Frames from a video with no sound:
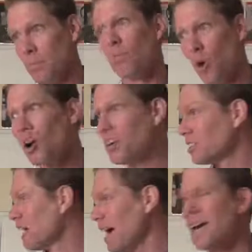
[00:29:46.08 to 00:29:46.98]

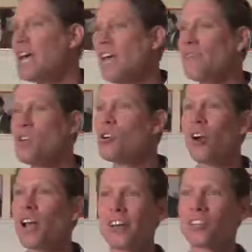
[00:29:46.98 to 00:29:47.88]
Memorial Day. If you
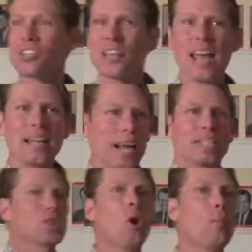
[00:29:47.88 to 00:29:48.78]
don't understand
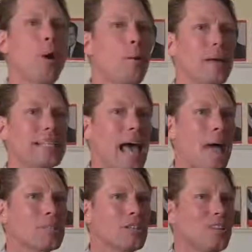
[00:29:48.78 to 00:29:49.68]
that, this whole poem makes
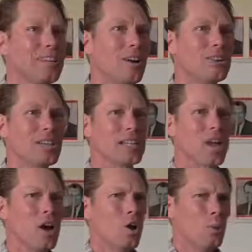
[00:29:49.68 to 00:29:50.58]
absolutely no
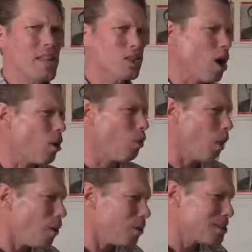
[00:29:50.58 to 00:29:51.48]
sense. We thought,
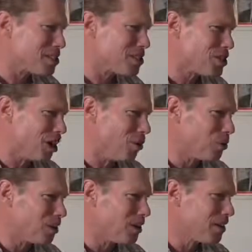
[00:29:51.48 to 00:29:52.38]
what was a
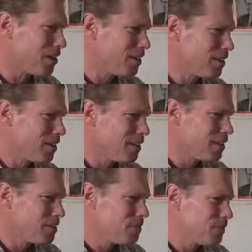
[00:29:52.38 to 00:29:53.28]
joke?
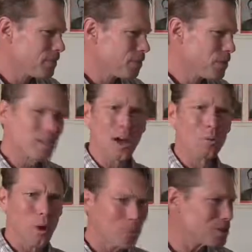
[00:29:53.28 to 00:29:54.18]
We
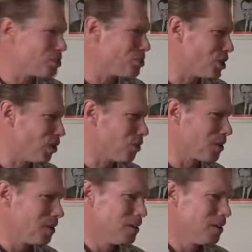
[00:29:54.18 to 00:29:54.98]
thought, what was a joke?